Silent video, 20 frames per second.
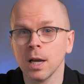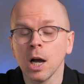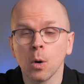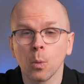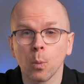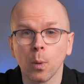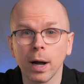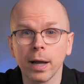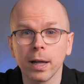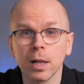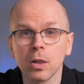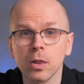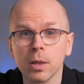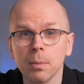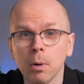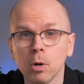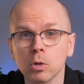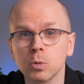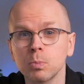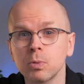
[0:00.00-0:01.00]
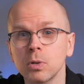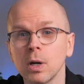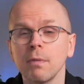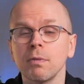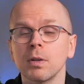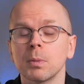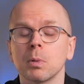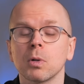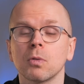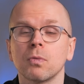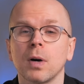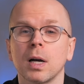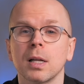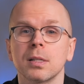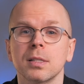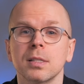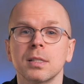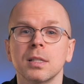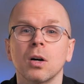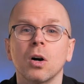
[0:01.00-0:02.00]
while the most profitable
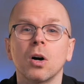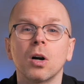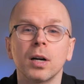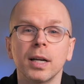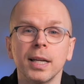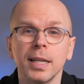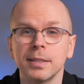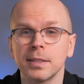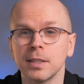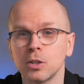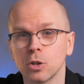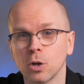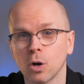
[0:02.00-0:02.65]
funds are easy to